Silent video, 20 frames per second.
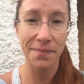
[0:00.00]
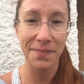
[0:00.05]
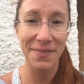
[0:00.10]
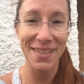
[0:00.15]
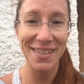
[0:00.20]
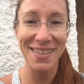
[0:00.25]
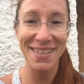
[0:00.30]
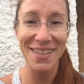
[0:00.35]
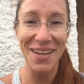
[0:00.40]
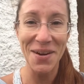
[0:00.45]

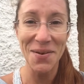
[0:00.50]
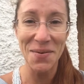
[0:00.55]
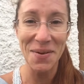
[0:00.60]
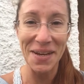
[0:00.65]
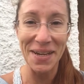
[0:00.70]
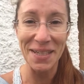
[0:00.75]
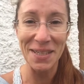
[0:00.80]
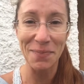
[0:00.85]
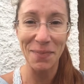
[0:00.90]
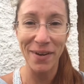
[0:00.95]
This is how we
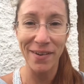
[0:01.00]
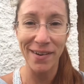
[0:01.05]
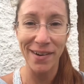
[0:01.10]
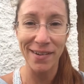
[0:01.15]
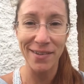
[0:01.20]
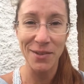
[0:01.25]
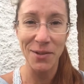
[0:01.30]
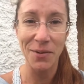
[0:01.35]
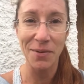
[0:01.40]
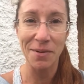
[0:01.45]

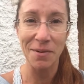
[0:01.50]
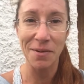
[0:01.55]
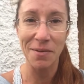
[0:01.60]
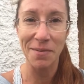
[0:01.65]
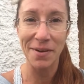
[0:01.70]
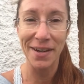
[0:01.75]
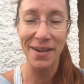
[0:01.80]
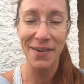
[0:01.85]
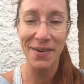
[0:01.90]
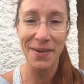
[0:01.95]
experience who and what
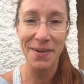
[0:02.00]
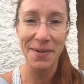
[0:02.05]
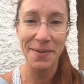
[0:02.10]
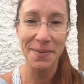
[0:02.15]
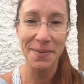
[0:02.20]
we are.